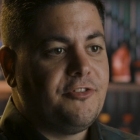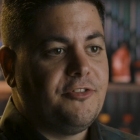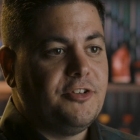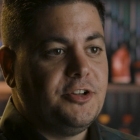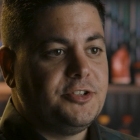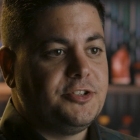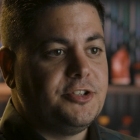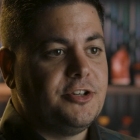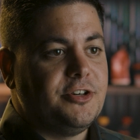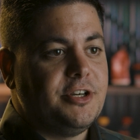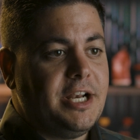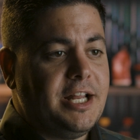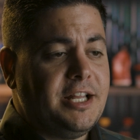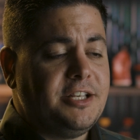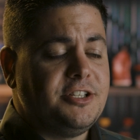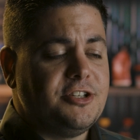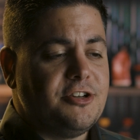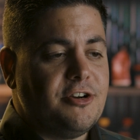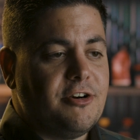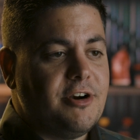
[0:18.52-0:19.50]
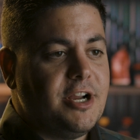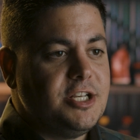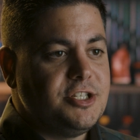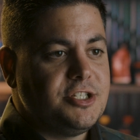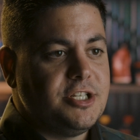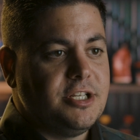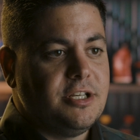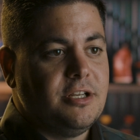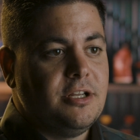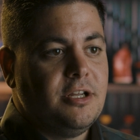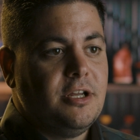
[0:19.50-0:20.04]
filter and into your
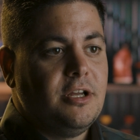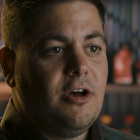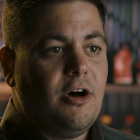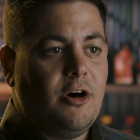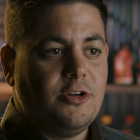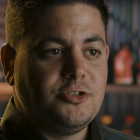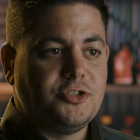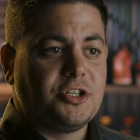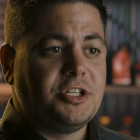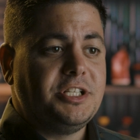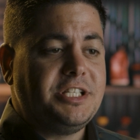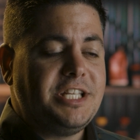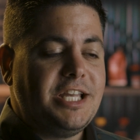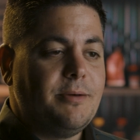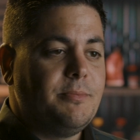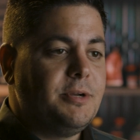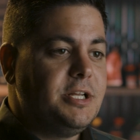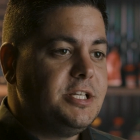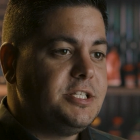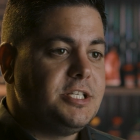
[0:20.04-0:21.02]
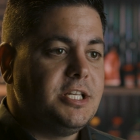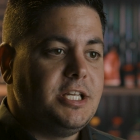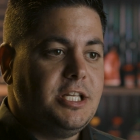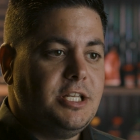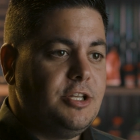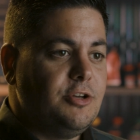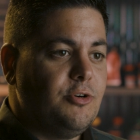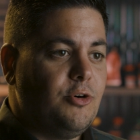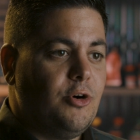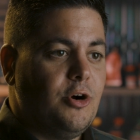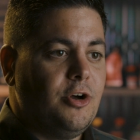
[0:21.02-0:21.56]
engine, also contaminants in
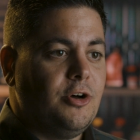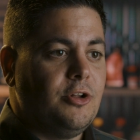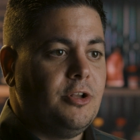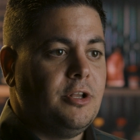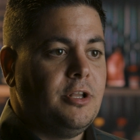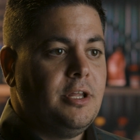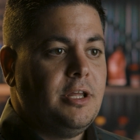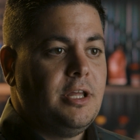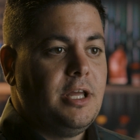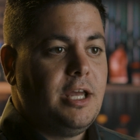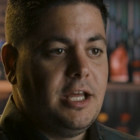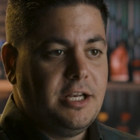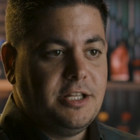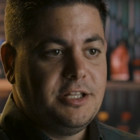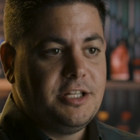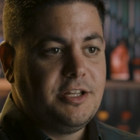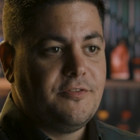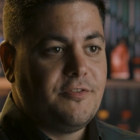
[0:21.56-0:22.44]
the oil and in the